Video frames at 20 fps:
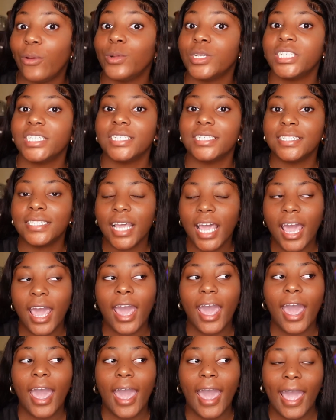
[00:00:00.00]
which is
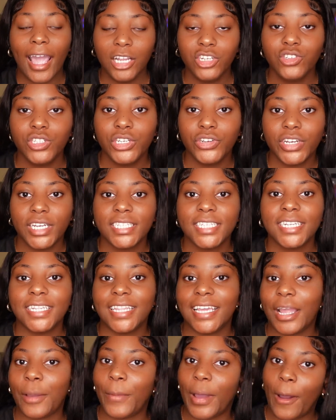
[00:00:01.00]
actually crazy to
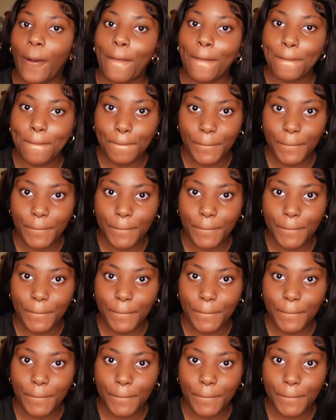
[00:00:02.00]
think about.